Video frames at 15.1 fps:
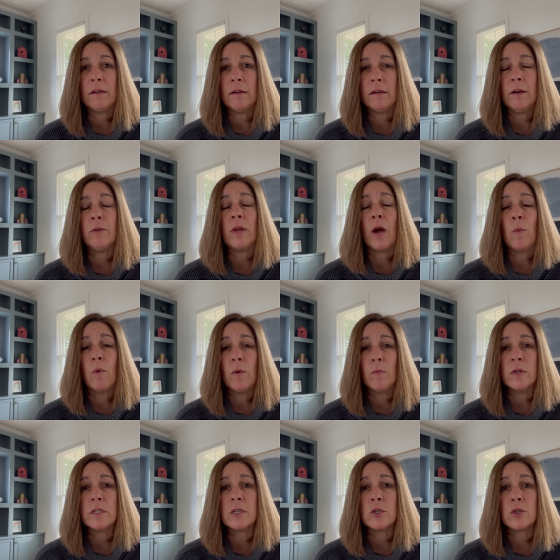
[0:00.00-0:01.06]
one
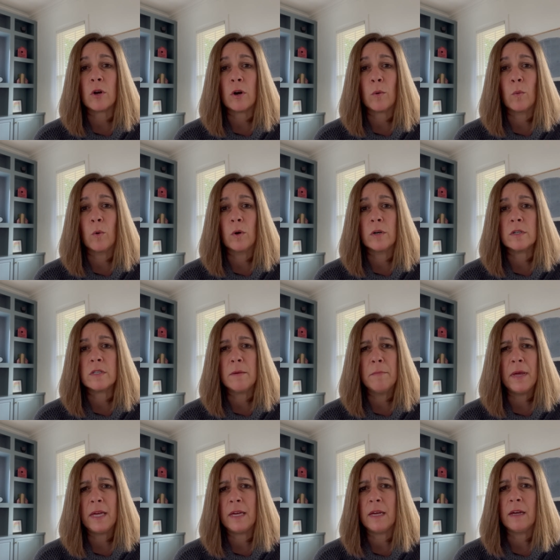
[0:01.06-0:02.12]
was the Star Wars, The
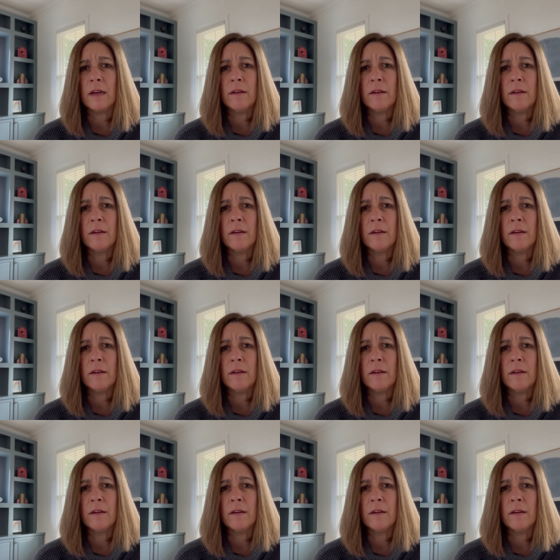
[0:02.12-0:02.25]
Making